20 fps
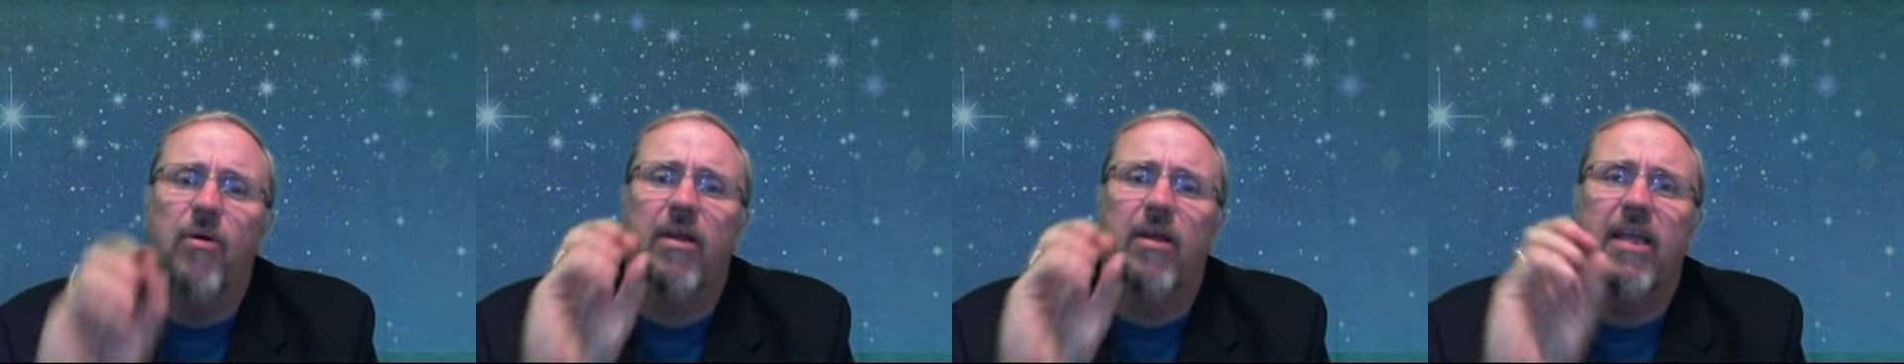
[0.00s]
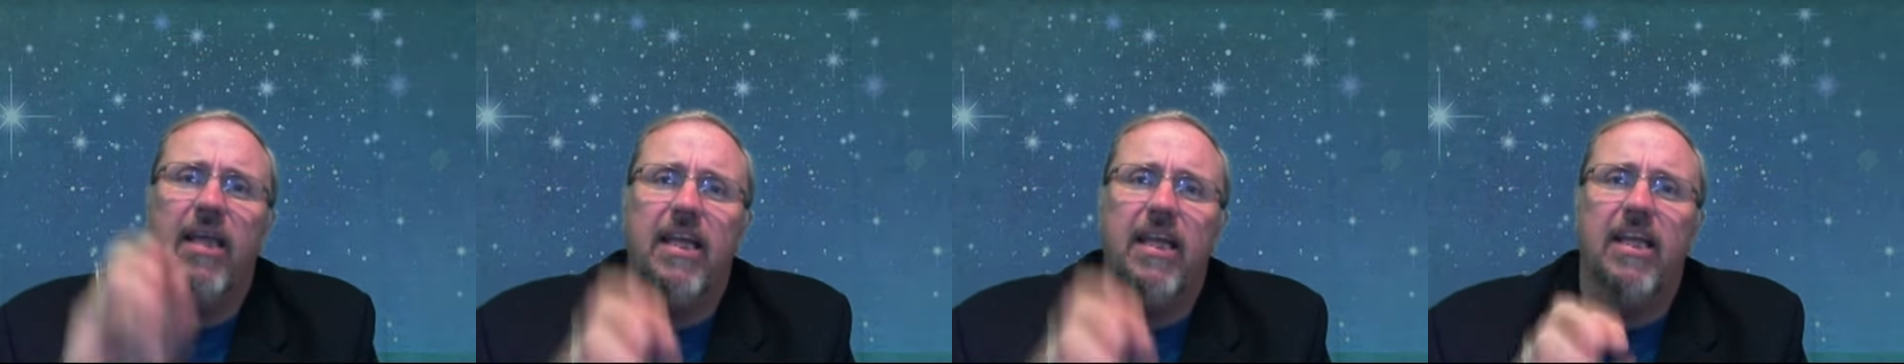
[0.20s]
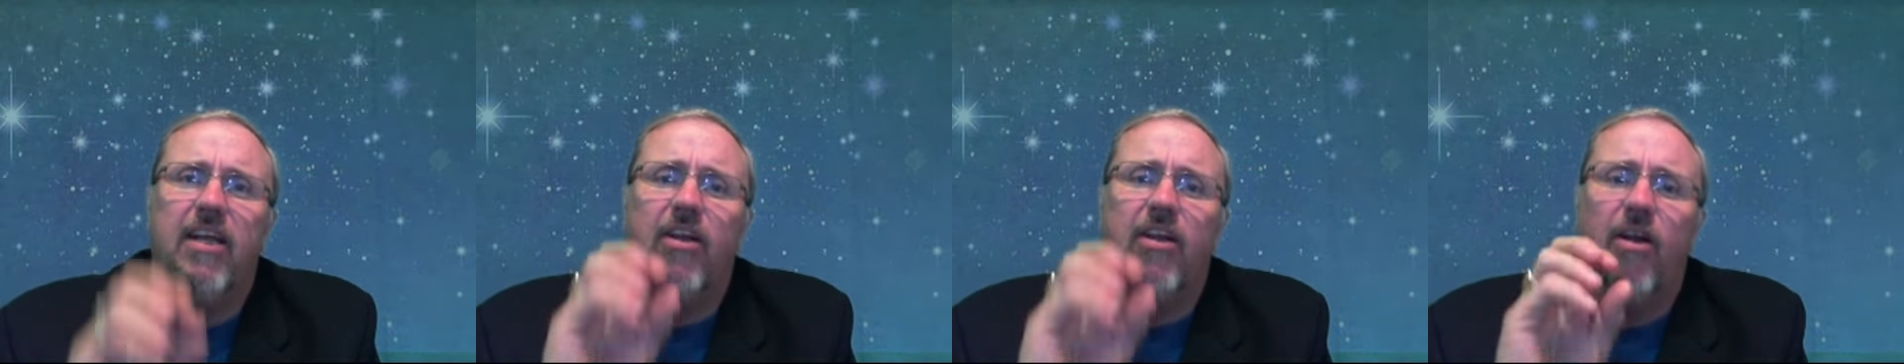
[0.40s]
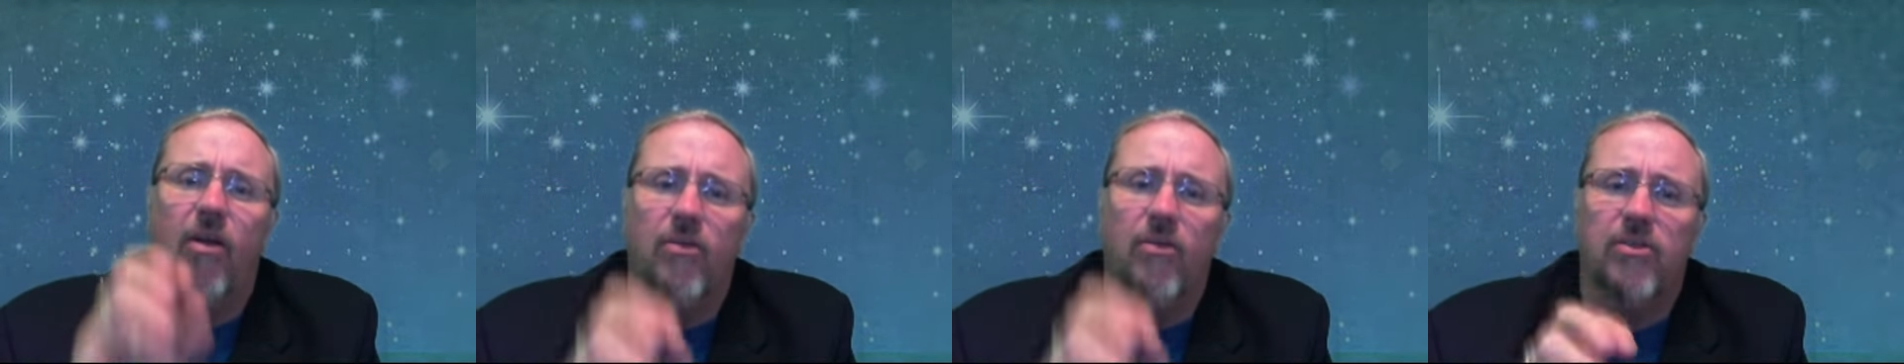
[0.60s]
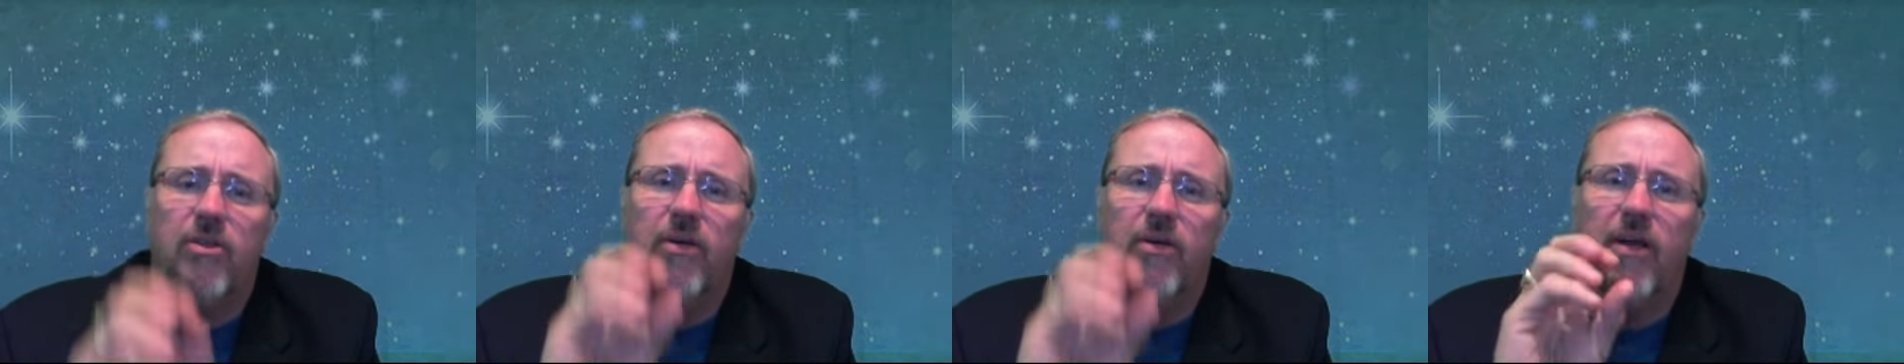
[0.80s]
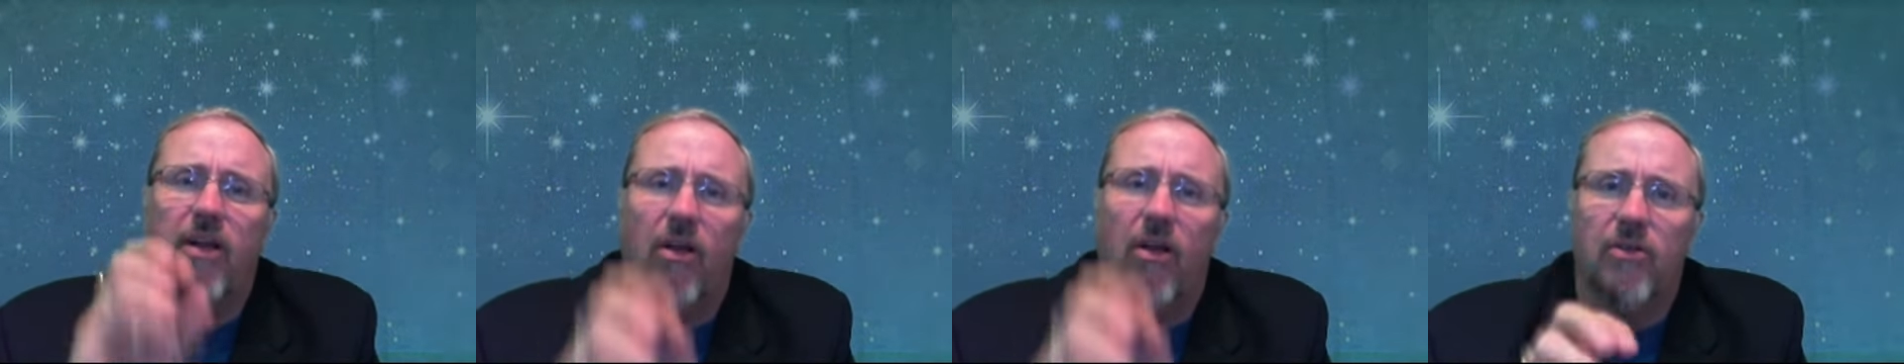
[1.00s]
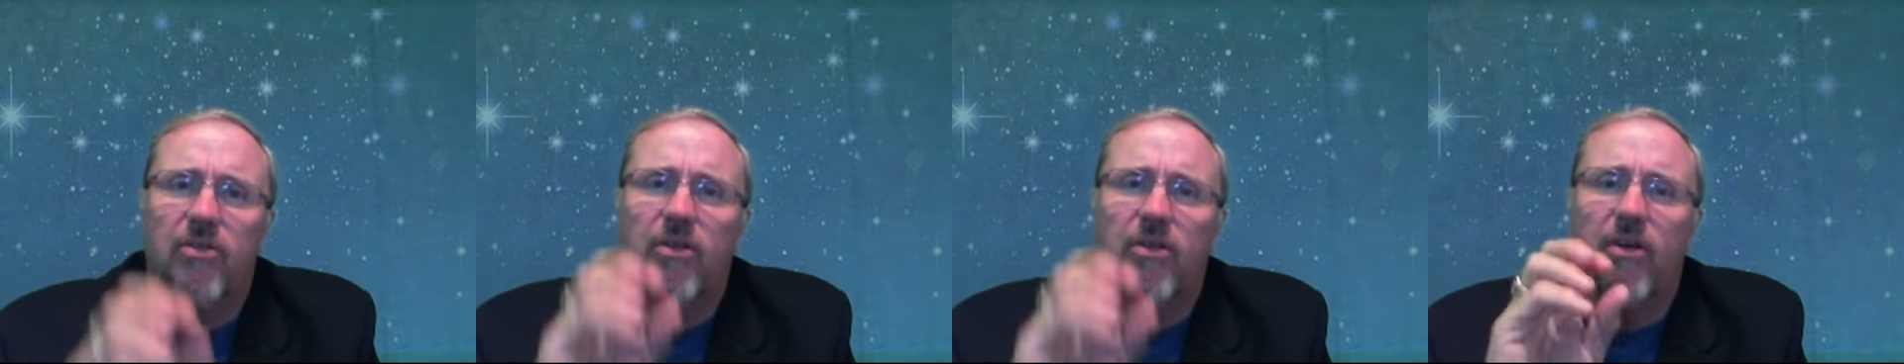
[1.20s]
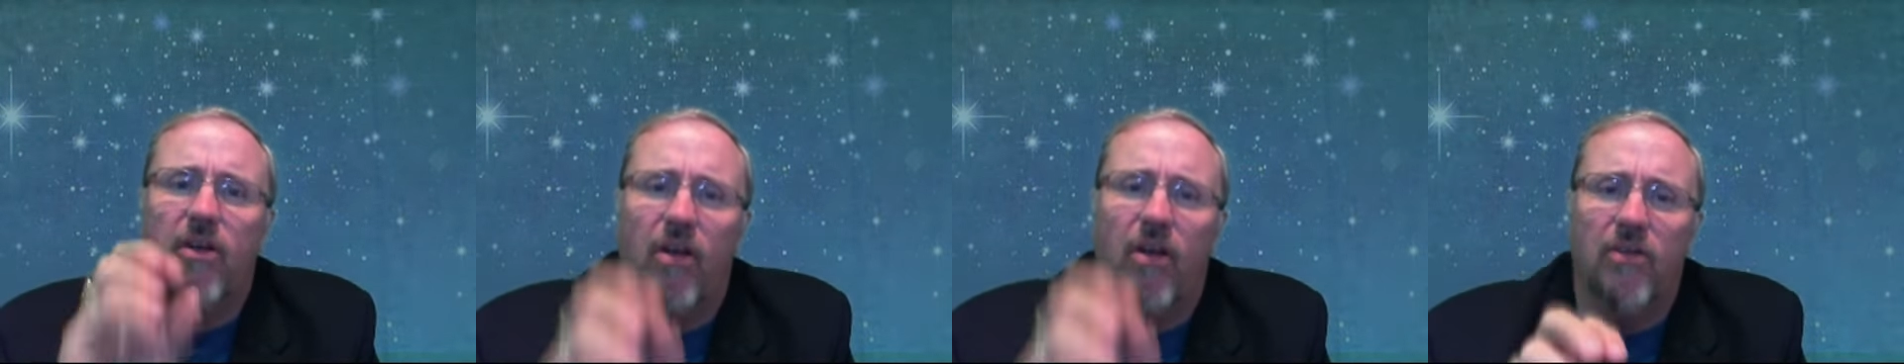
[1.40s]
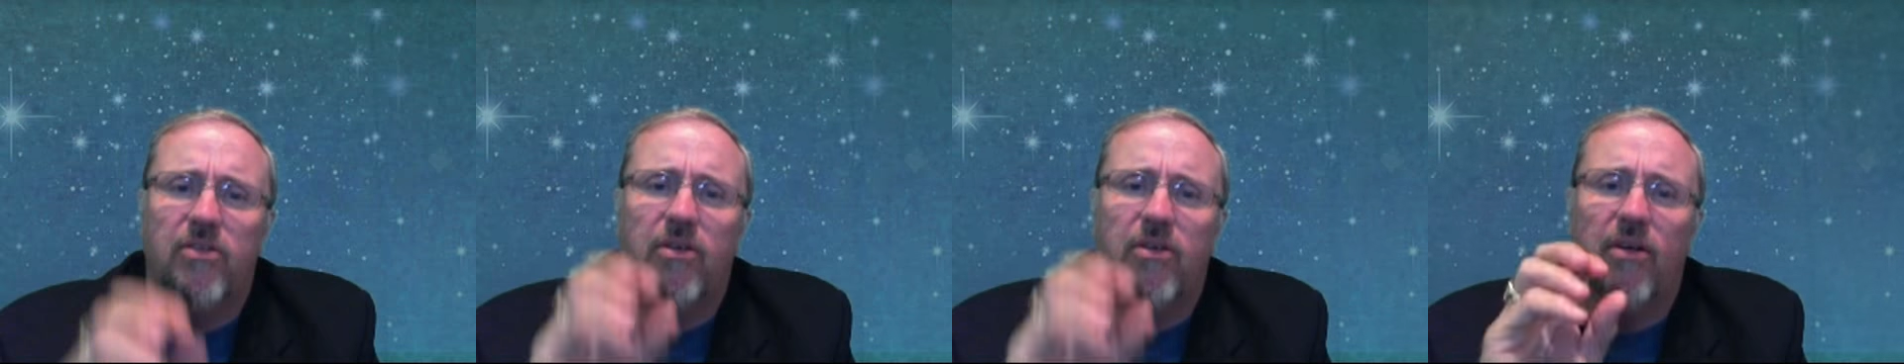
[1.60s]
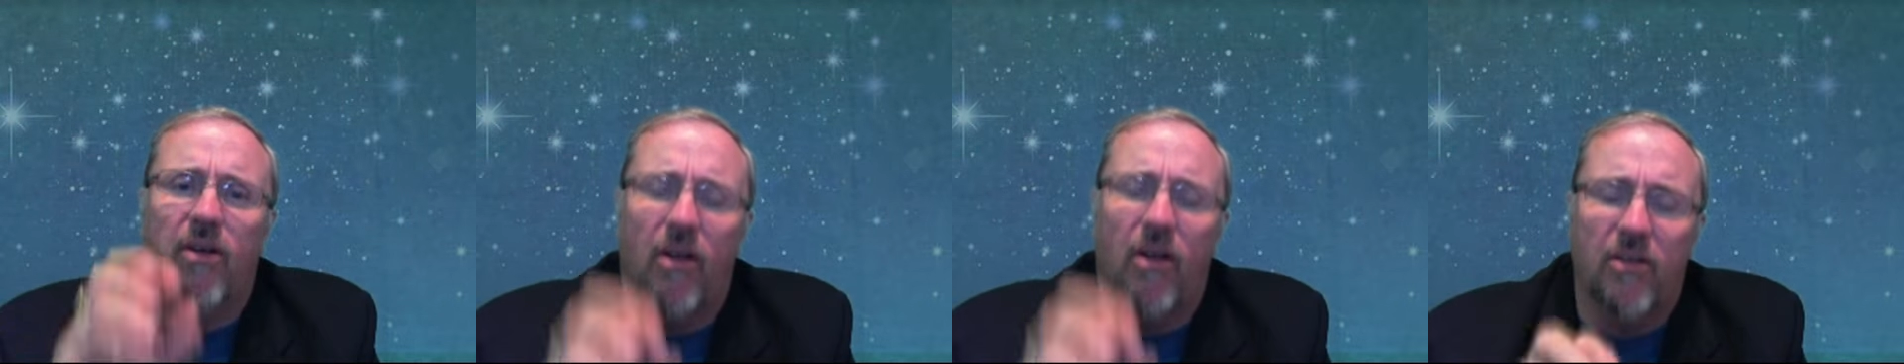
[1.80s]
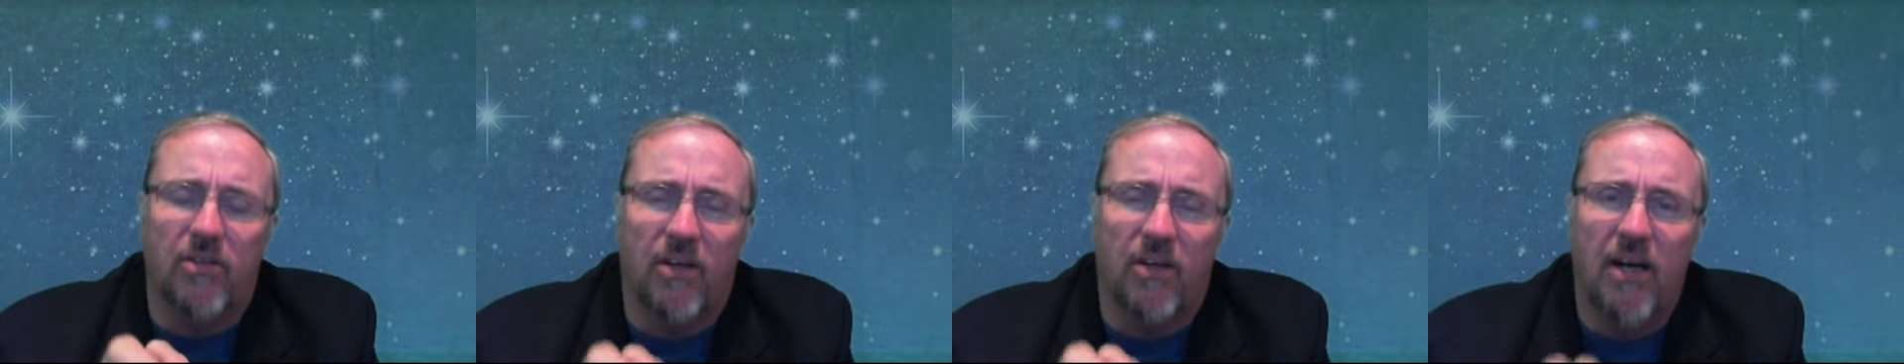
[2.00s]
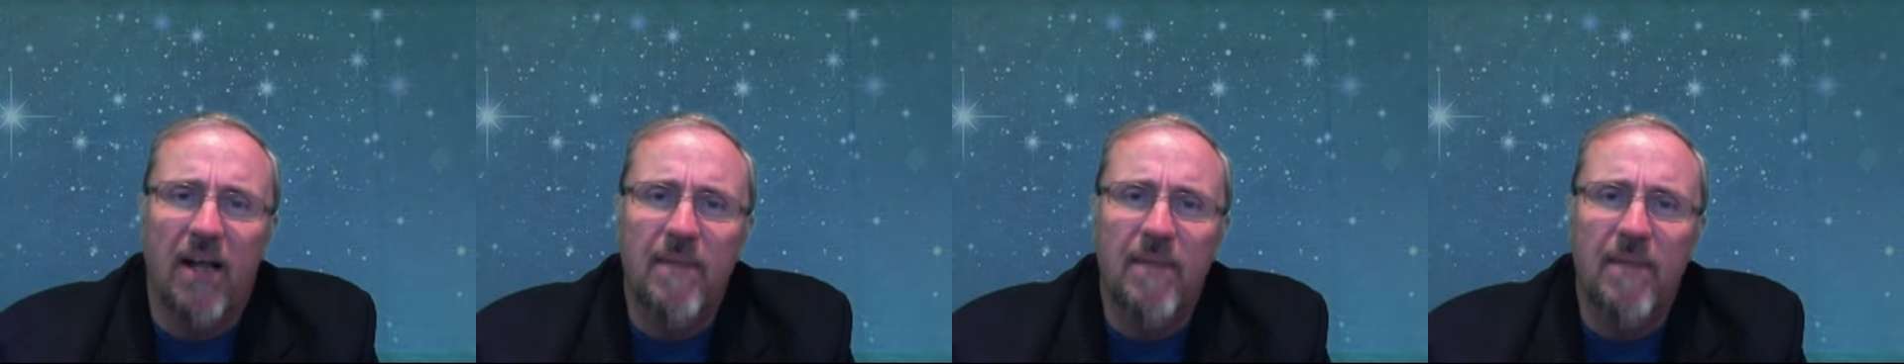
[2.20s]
getting closer and closer and closer and closer